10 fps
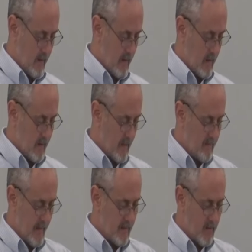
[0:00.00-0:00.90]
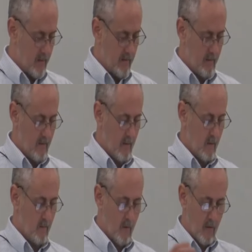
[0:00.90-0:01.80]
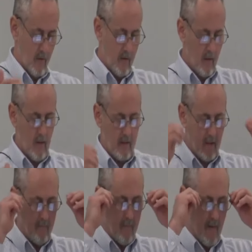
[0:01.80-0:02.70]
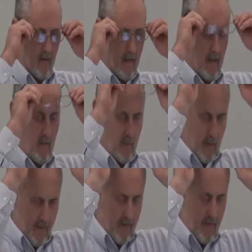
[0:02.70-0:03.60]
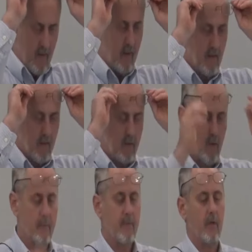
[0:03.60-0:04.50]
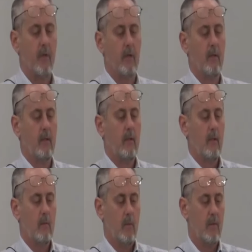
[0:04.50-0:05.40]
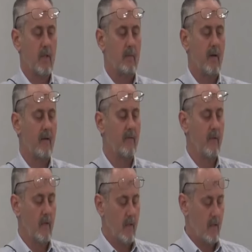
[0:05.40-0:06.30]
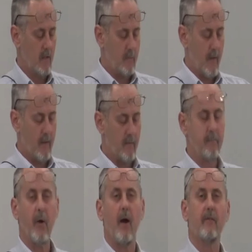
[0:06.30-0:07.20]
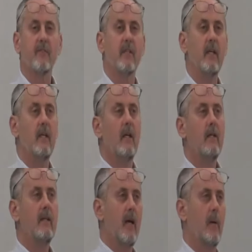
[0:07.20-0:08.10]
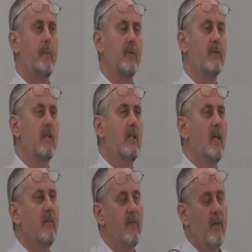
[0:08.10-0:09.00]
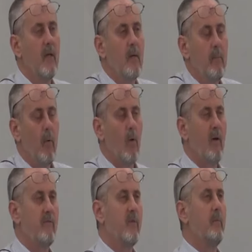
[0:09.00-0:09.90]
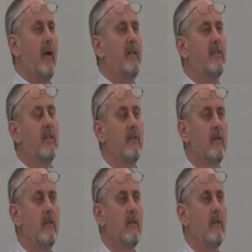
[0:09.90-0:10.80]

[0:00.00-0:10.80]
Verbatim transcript: As I'd mentioned, we're going to look in parallel with the scripture, with some of the spirit of prophecy to help us to give more information